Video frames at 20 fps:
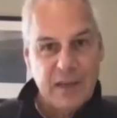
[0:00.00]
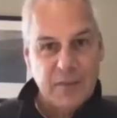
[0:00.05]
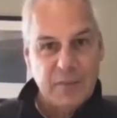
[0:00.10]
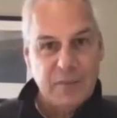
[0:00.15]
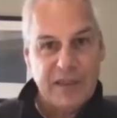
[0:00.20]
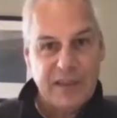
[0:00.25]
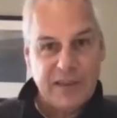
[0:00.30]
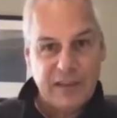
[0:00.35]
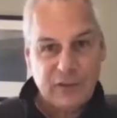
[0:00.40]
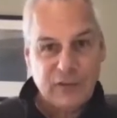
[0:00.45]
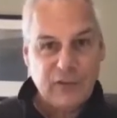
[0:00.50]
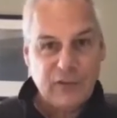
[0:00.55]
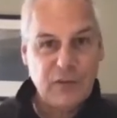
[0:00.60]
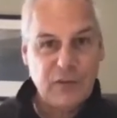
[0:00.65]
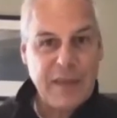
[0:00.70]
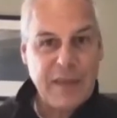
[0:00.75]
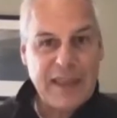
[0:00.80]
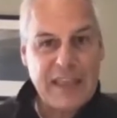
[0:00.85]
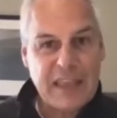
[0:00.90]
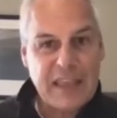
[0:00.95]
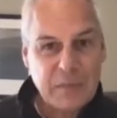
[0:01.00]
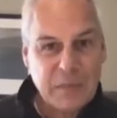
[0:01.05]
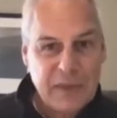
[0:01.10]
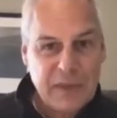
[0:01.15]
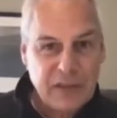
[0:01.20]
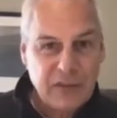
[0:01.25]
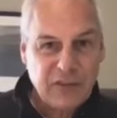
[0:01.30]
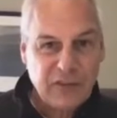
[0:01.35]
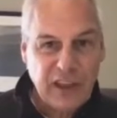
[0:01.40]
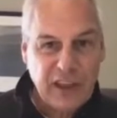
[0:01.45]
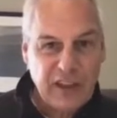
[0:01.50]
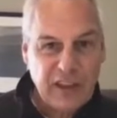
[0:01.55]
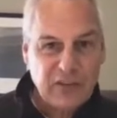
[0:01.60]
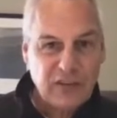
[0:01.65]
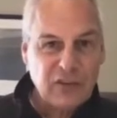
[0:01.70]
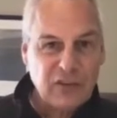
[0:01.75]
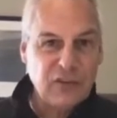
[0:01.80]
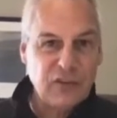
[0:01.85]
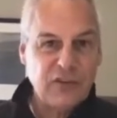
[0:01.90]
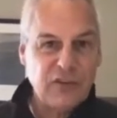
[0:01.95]
Because you're making me change
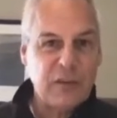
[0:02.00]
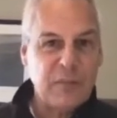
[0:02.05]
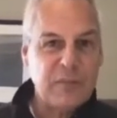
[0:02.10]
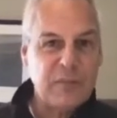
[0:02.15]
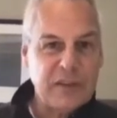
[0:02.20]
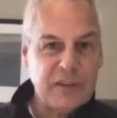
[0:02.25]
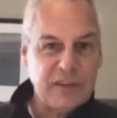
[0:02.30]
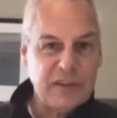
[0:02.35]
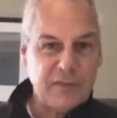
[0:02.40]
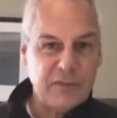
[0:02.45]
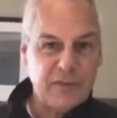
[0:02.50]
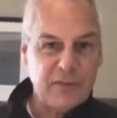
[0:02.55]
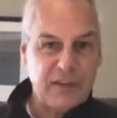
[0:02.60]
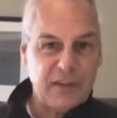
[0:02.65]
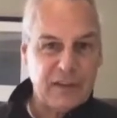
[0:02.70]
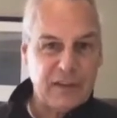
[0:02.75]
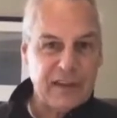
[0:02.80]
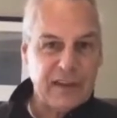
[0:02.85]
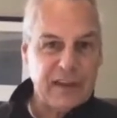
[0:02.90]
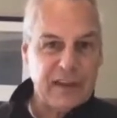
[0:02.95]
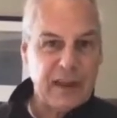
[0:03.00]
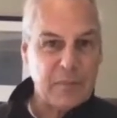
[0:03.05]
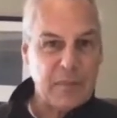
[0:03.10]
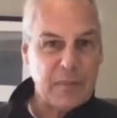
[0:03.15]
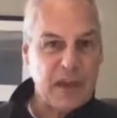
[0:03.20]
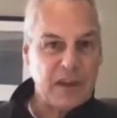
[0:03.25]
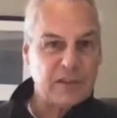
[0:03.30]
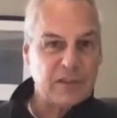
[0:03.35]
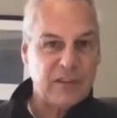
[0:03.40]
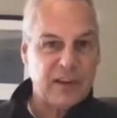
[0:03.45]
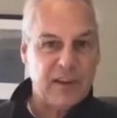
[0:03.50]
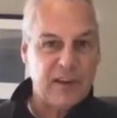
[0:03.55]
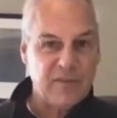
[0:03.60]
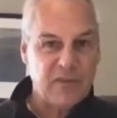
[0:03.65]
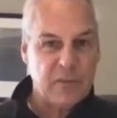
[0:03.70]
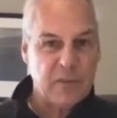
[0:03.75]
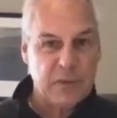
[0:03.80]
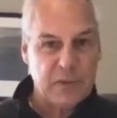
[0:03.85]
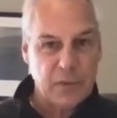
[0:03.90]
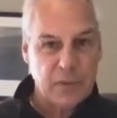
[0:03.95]
and do something differently, and I'm not as
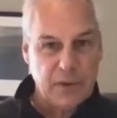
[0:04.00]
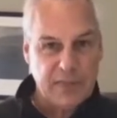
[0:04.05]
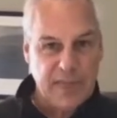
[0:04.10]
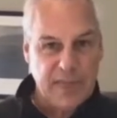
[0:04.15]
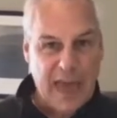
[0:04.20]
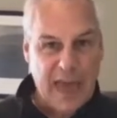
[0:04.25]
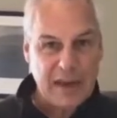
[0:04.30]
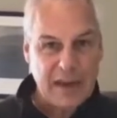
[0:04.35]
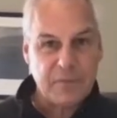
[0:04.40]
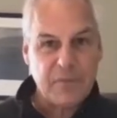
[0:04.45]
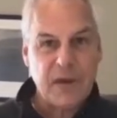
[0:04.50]
comfortable with that,